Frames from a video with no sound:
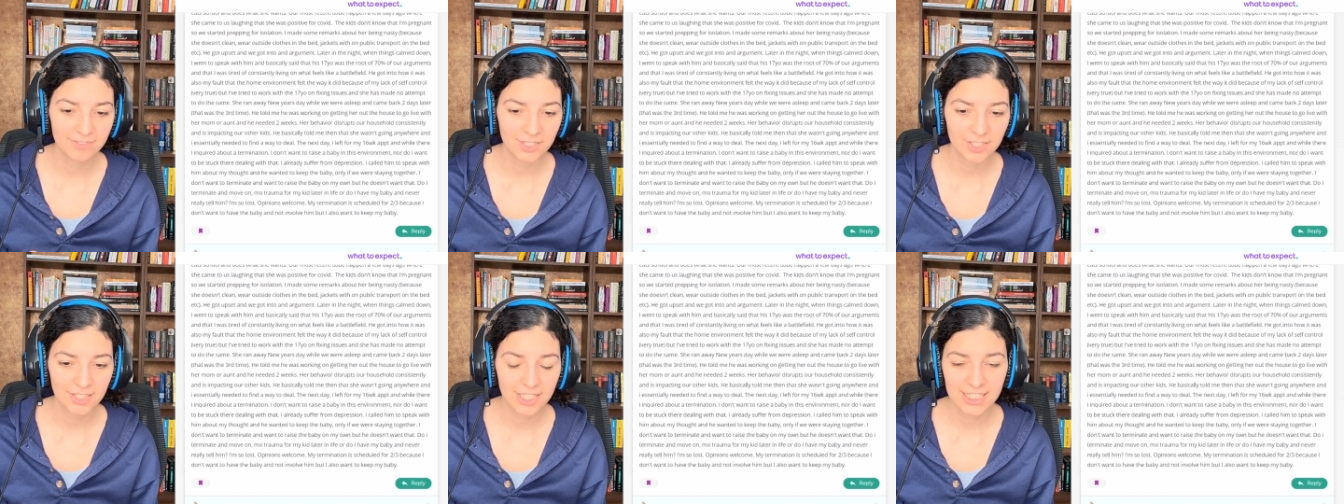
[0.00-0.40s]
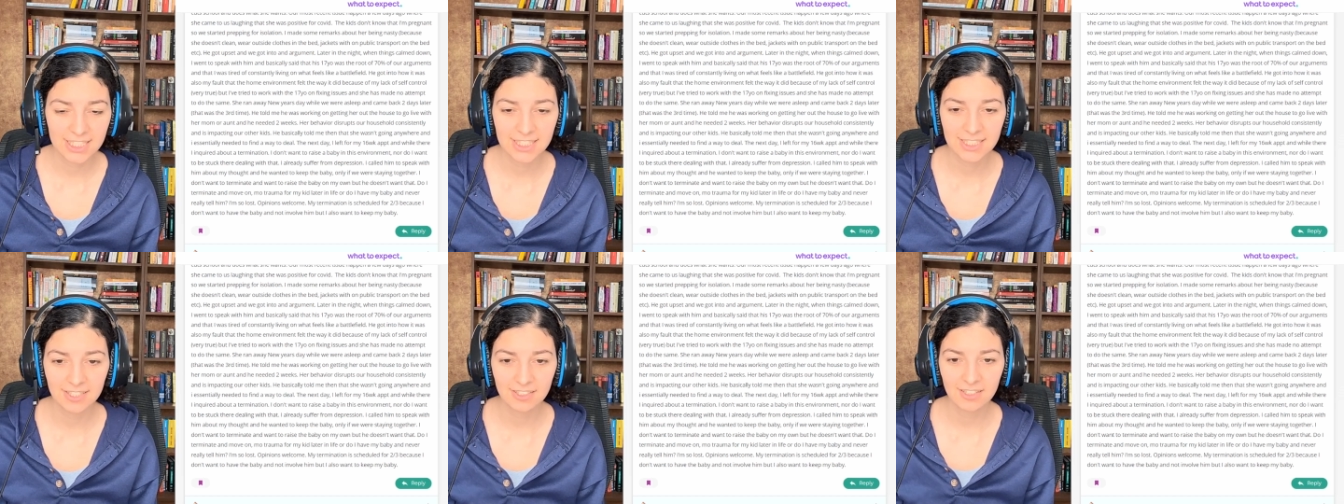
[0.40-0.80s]

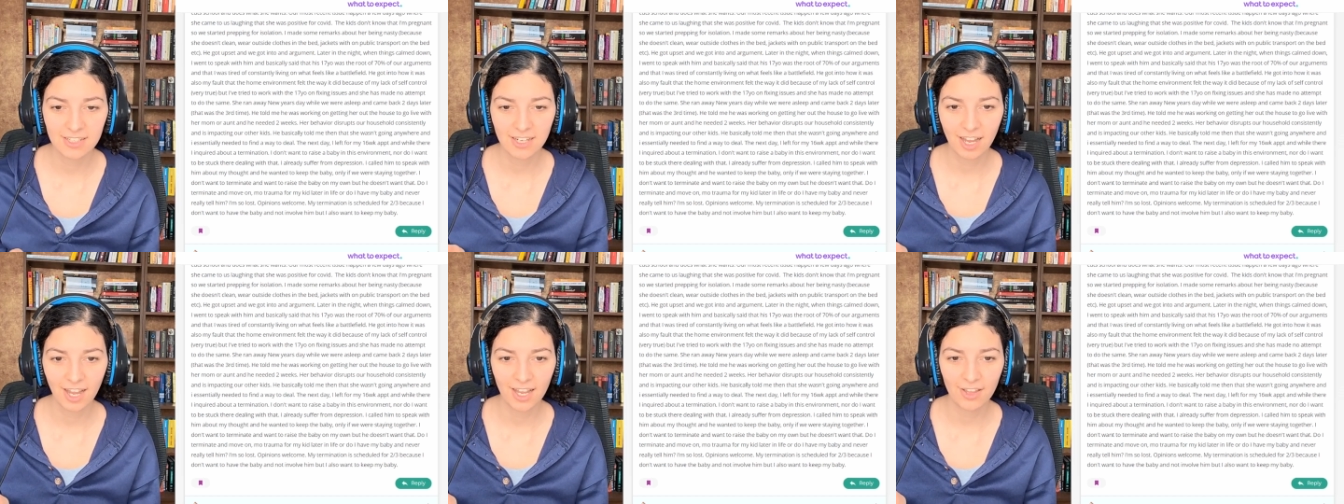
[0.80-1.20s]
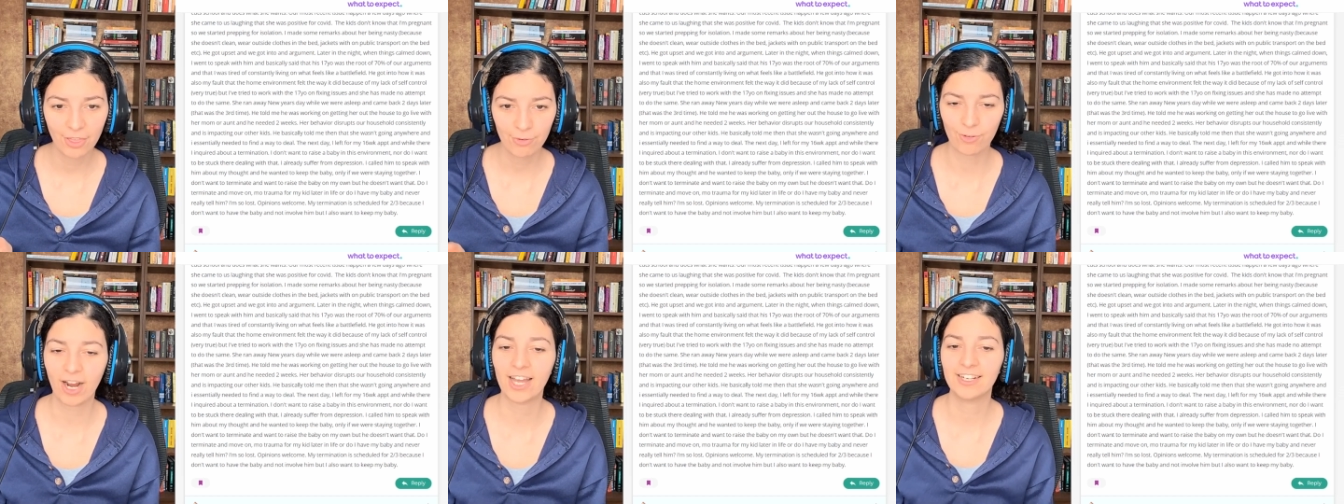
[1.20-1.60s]
this
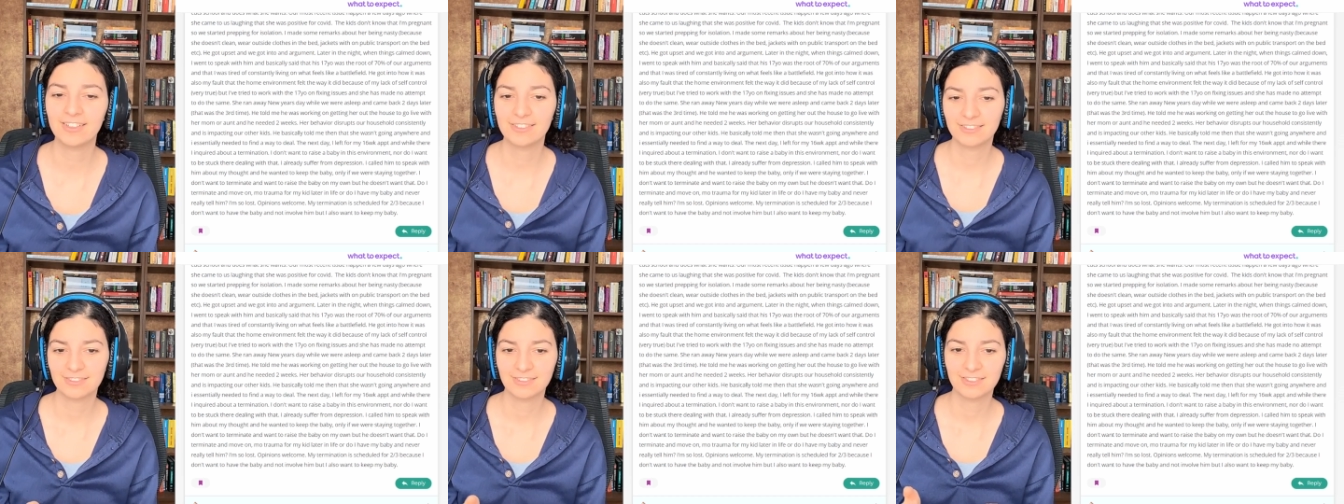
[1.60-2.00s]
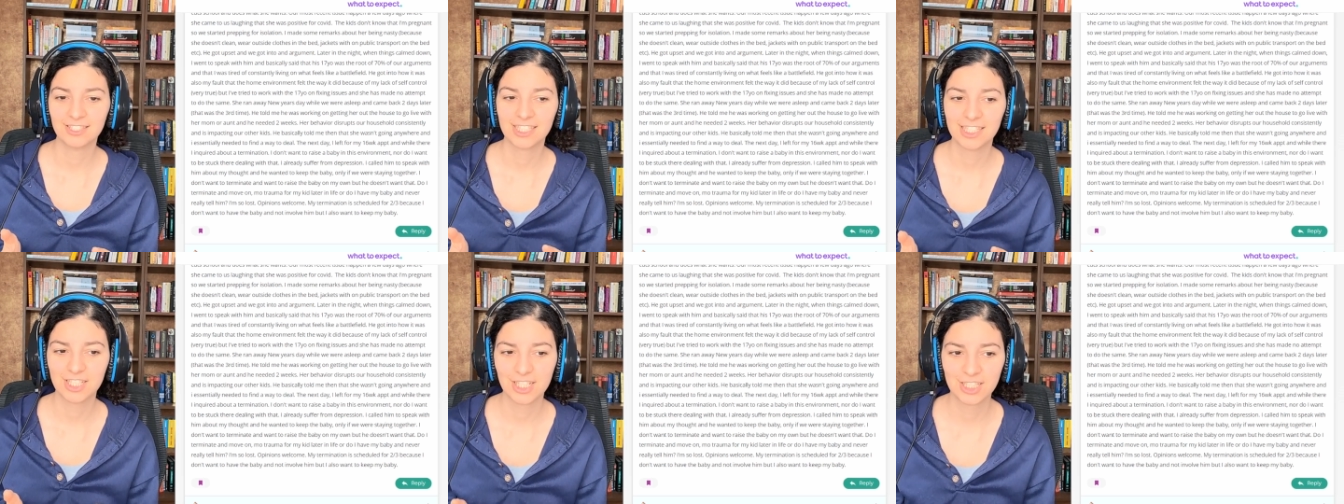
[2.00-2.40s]
thread
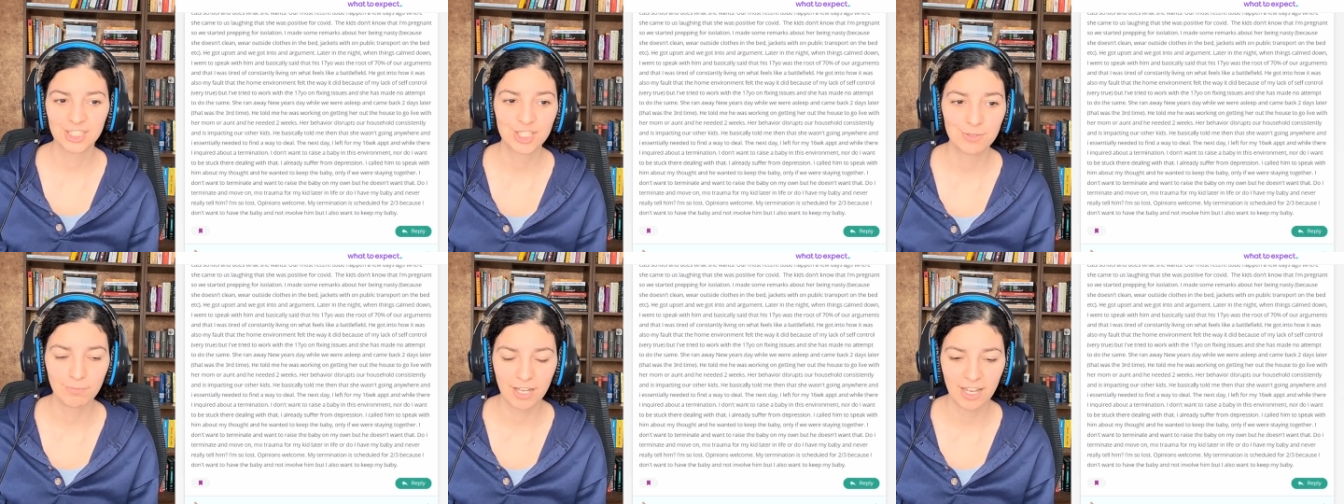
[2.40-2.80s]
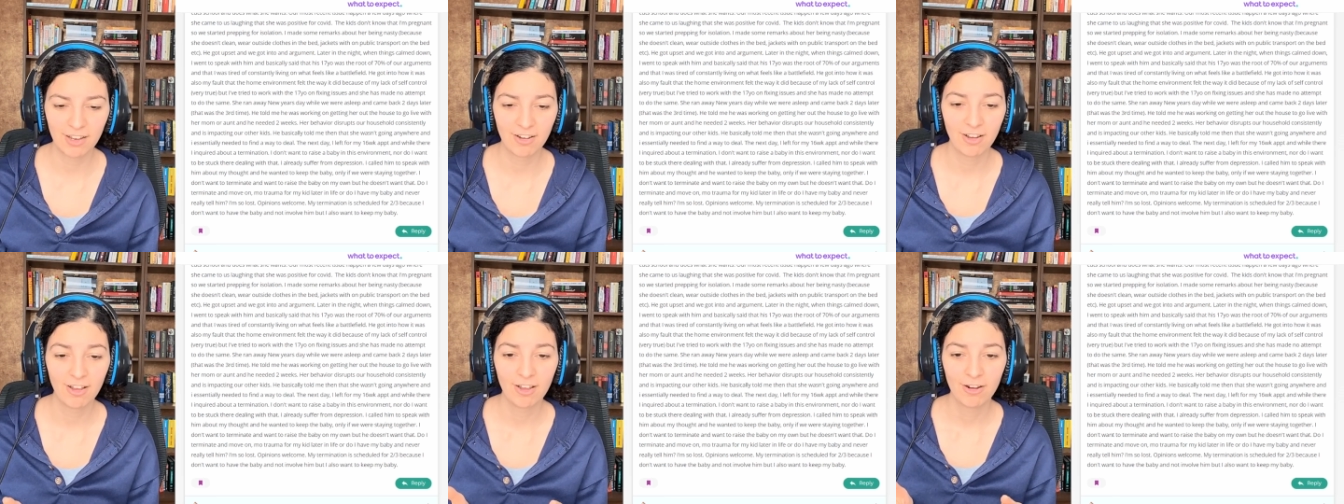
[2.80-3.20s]
is, to
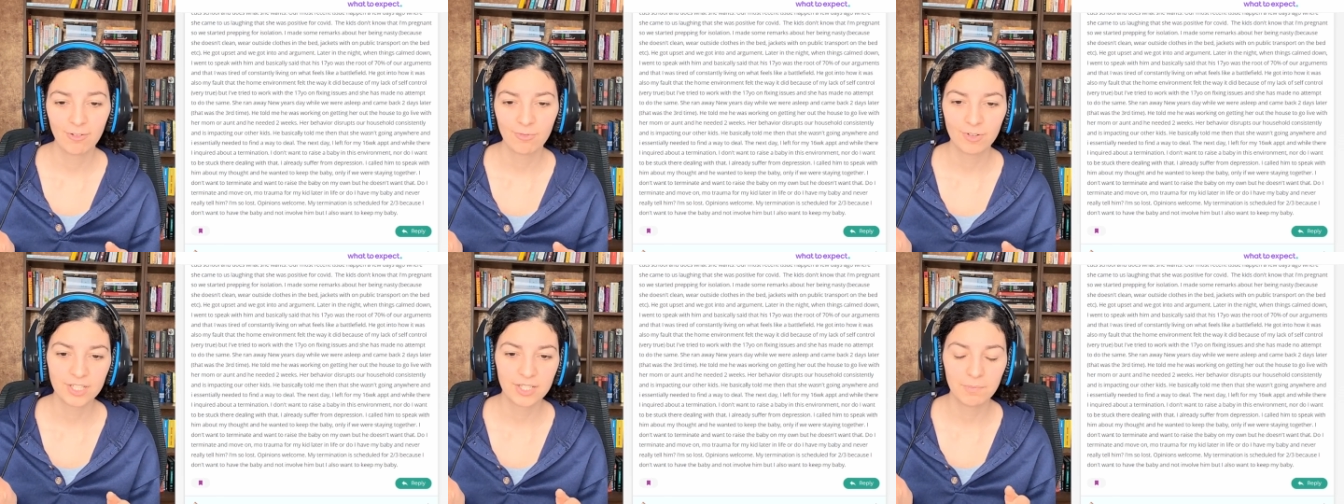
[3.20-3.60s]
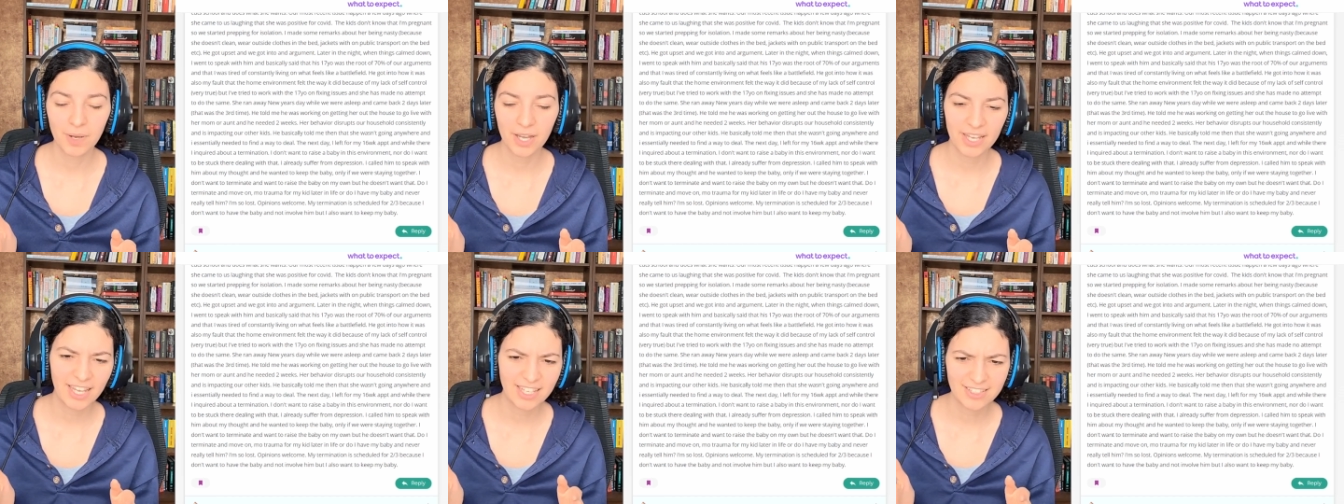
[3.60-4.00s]
me, written
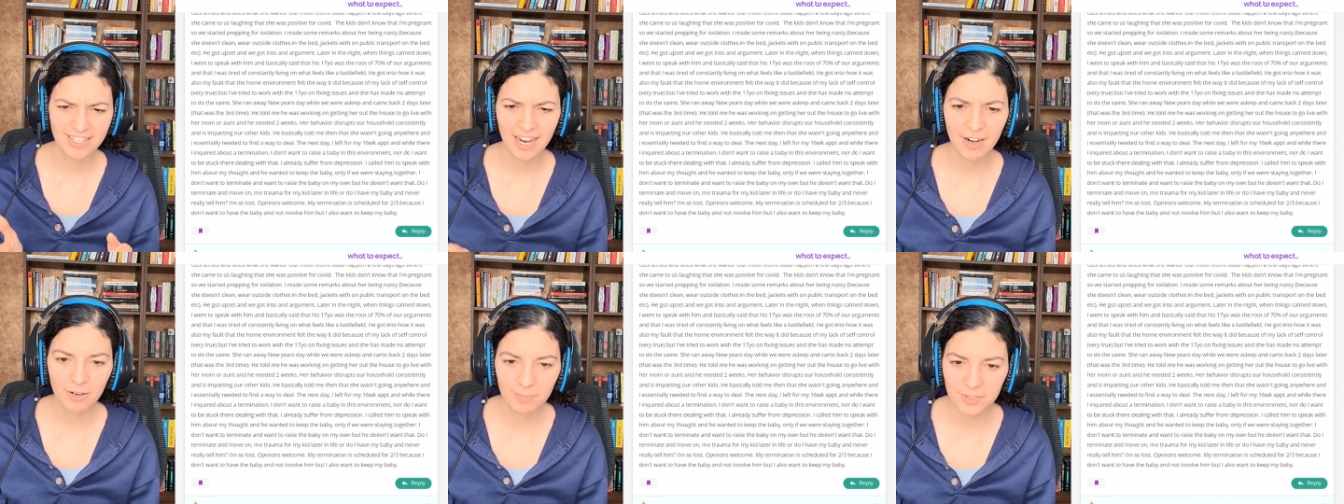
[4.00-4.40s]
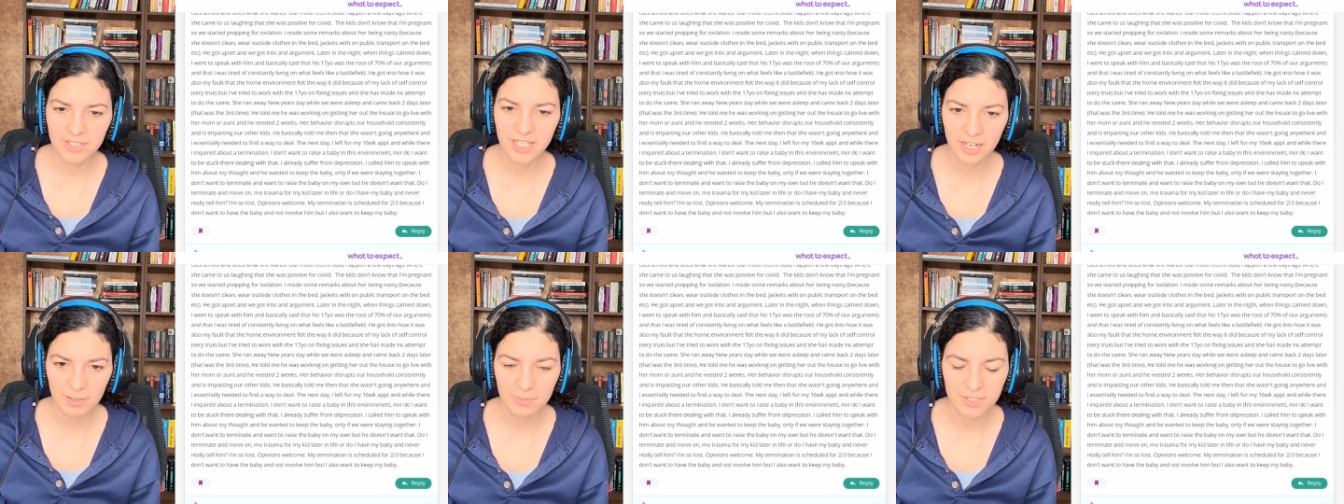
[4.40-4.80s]
by a terrible,
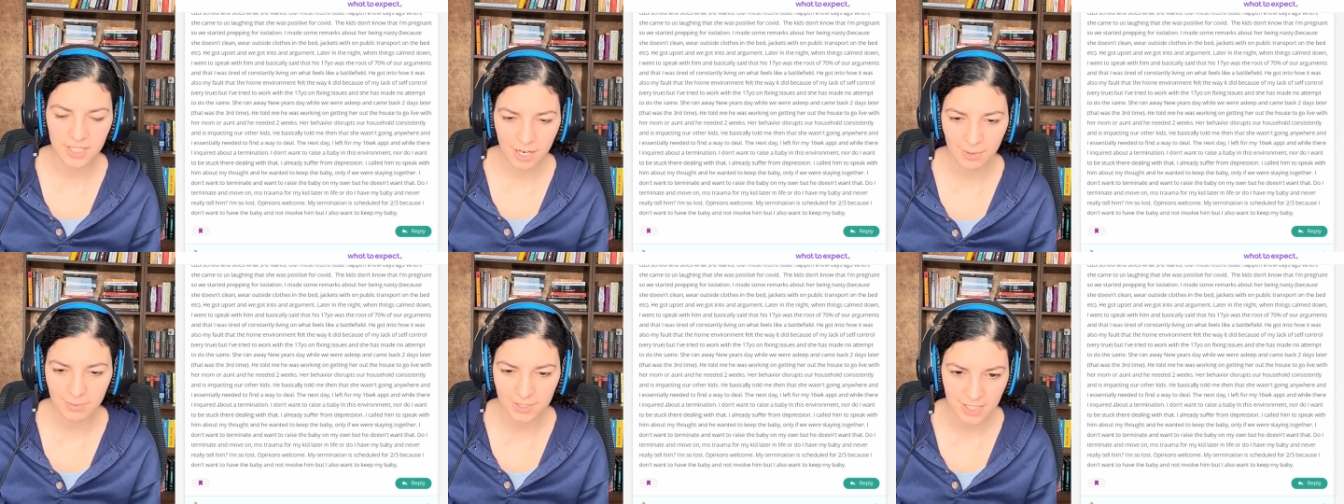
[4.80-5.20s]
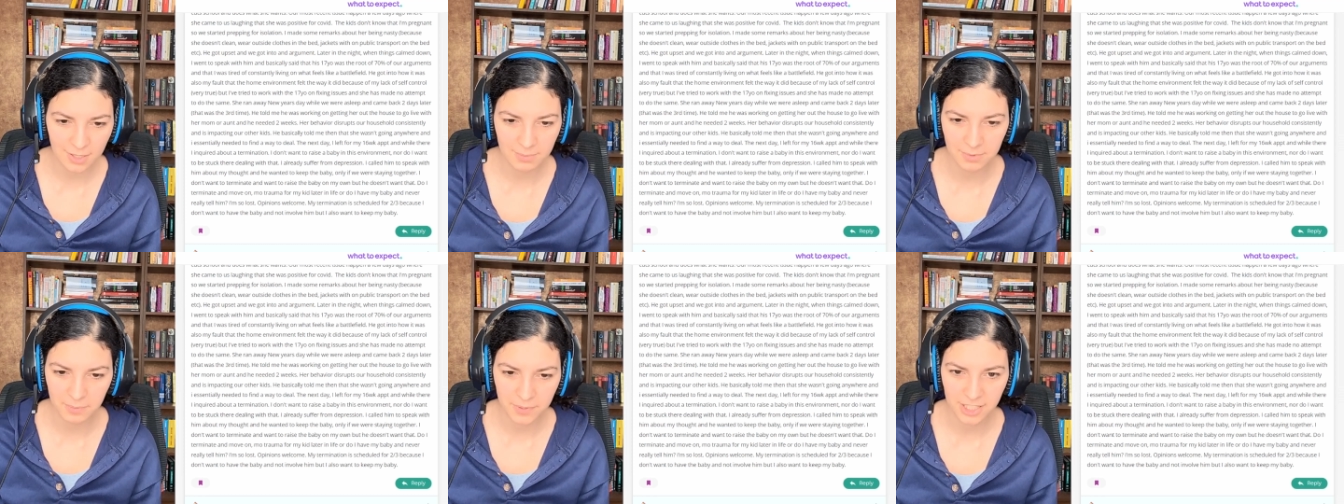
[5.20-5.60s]
terrible, terrible,
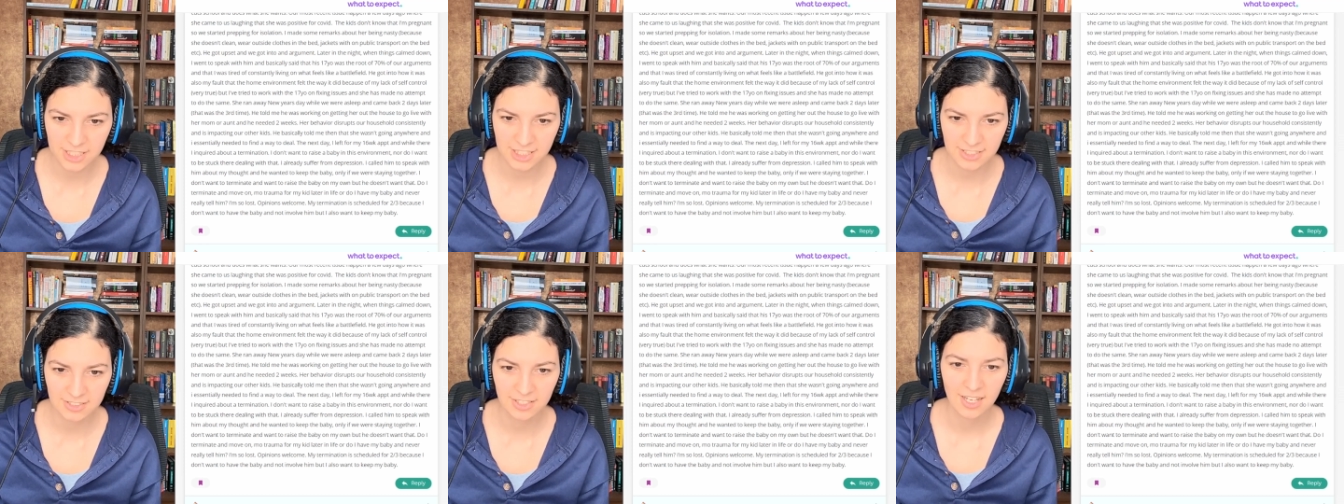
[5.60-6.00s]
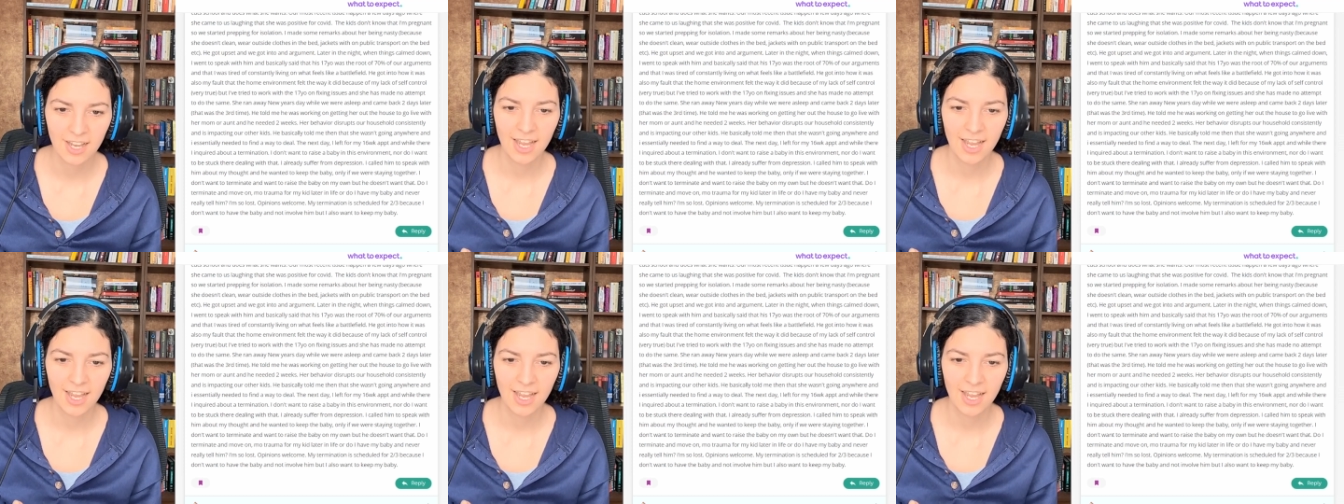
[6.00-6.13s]
terrible person.